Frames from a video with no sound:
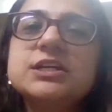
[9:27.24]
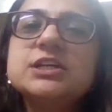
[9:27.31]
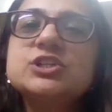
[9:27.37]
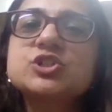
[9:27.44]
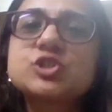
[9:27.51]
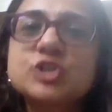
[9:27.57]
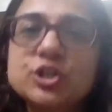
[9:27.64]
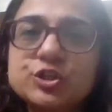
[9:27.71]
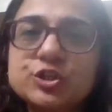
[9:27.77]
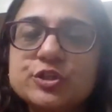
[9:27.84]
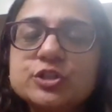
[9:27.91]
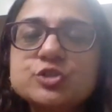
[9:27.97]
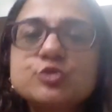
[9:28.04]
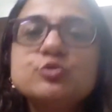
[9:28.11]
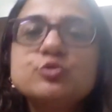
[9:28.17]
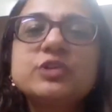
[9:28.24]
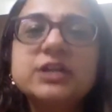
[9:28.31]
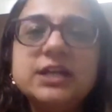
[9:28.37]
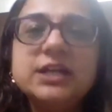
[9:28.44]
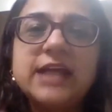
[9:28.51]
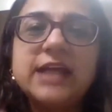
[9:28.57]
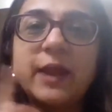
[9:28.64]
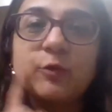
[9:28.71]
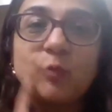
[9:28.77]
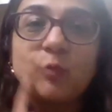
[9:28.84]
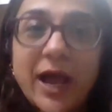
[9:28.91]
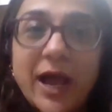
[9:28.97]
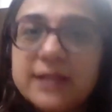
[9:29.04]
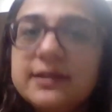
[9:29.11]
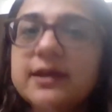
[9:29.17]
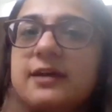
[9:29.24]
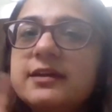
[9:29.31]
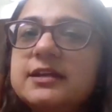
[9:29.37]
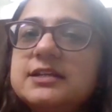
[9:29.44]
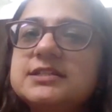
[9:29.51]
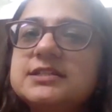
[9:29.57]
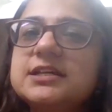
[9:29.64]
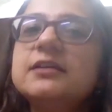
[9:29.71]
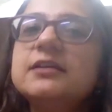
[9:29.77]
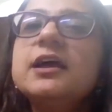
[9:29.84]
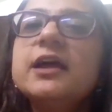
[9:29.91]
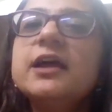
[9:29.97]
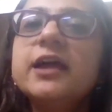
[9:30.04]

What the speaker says: teach children to read, and while they are reading,